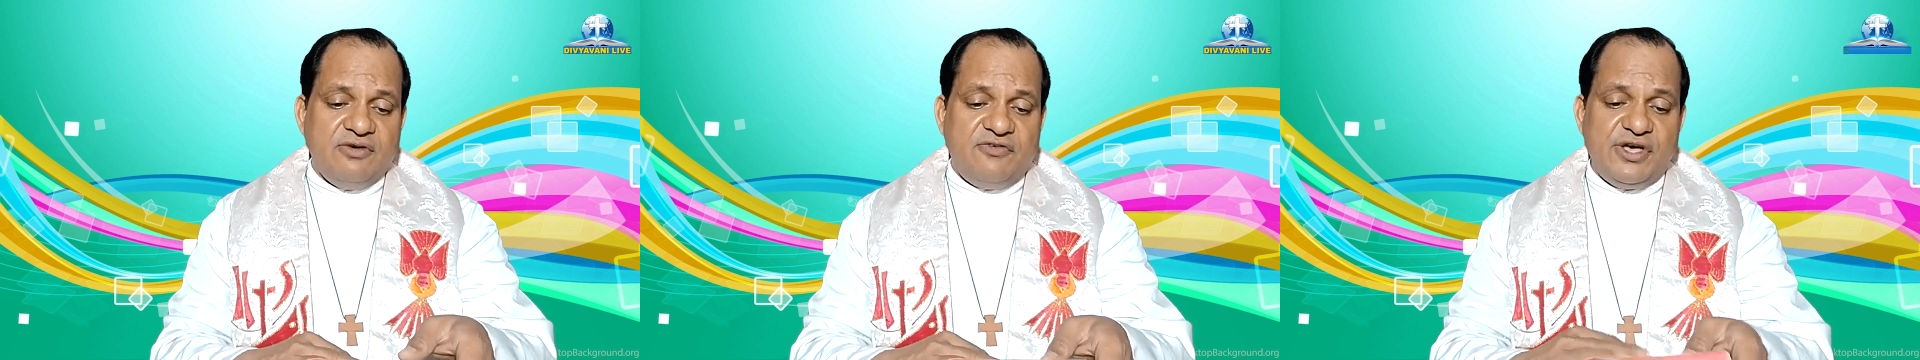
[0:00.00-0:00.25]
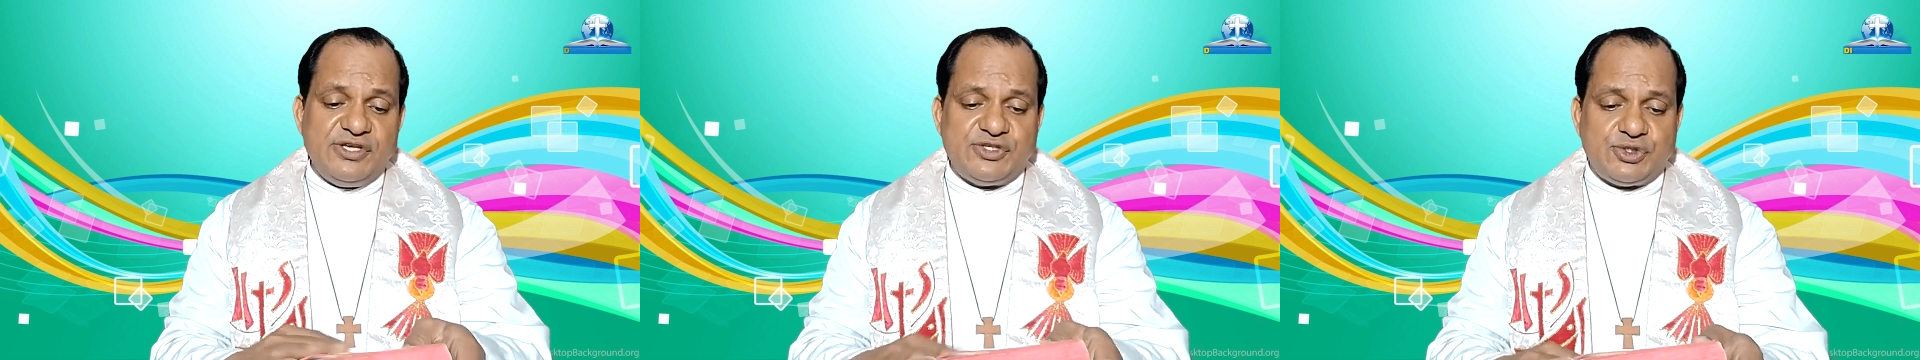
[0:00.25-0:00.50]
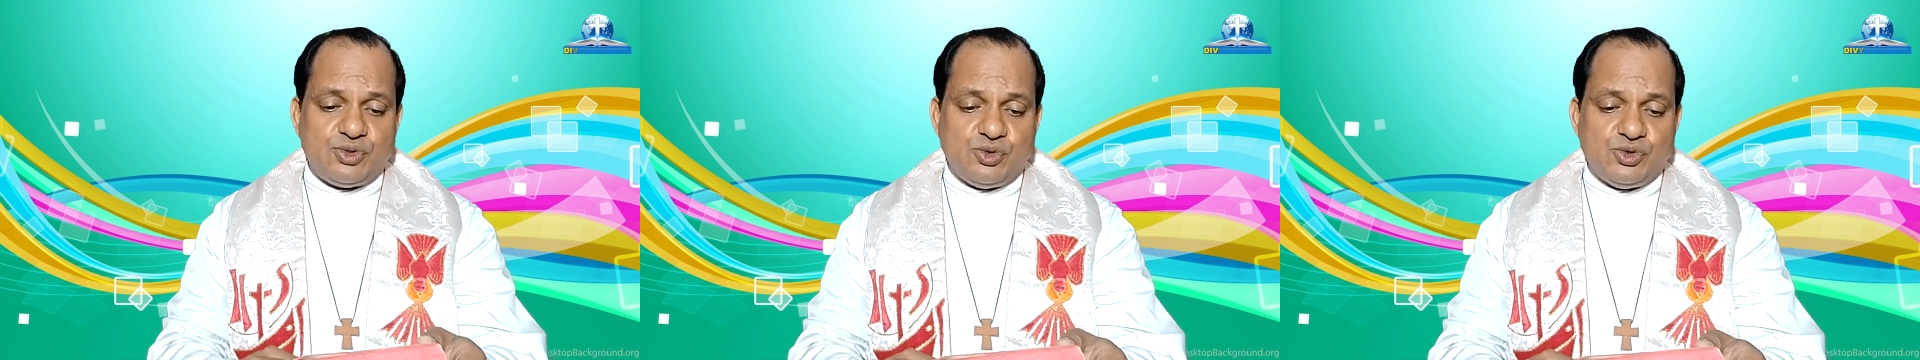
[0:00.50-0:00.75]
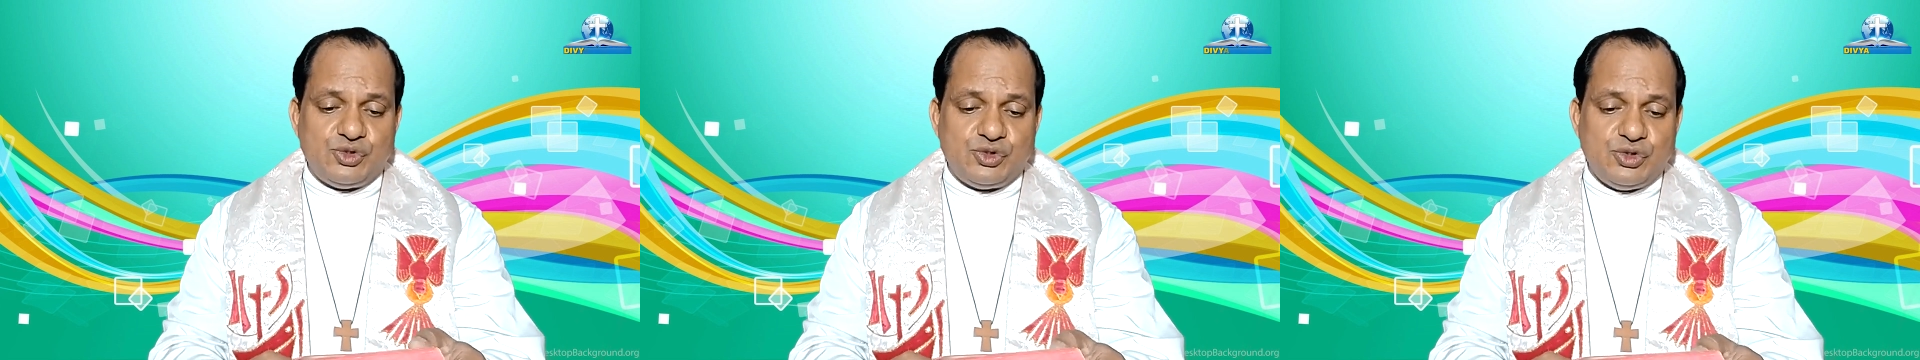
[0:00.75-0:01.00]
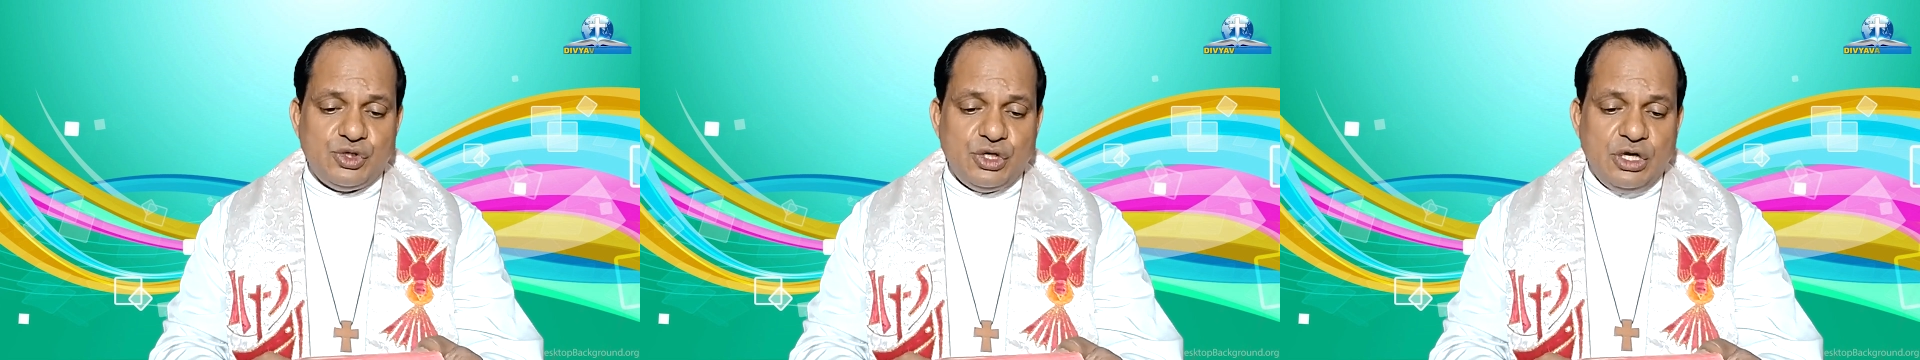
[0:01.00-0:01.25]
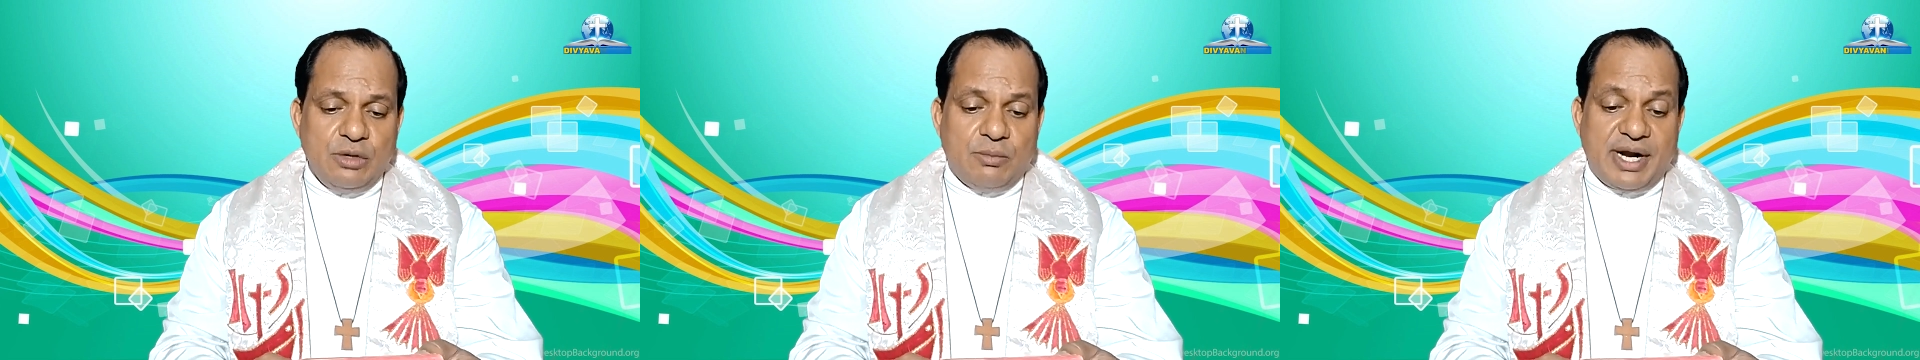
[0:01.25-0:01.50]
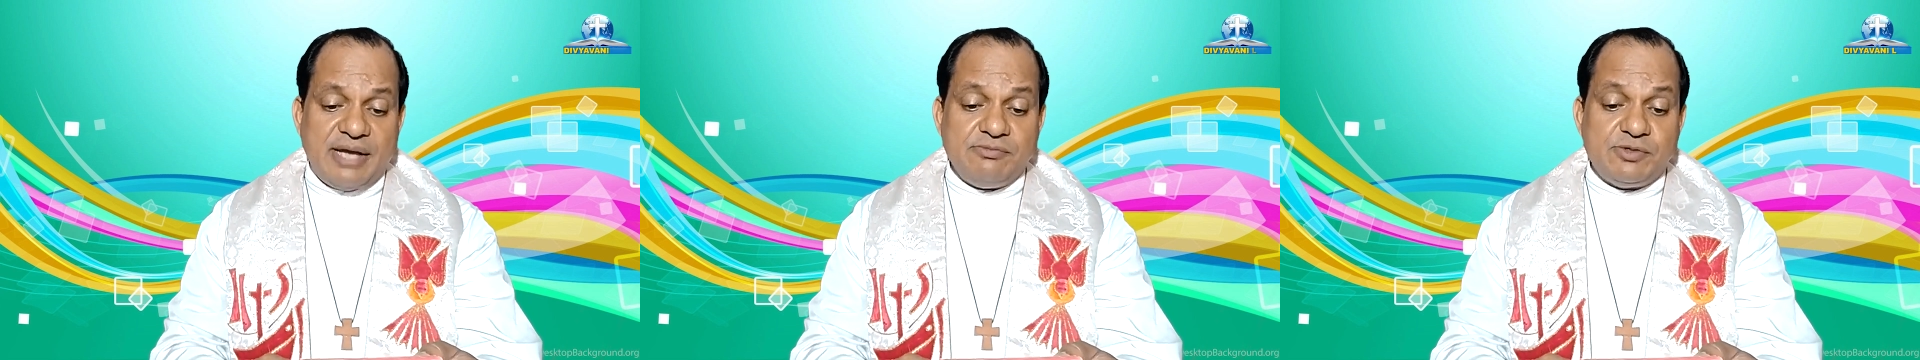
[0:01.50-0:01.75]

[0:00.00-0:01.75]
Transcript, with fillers: Festus, but I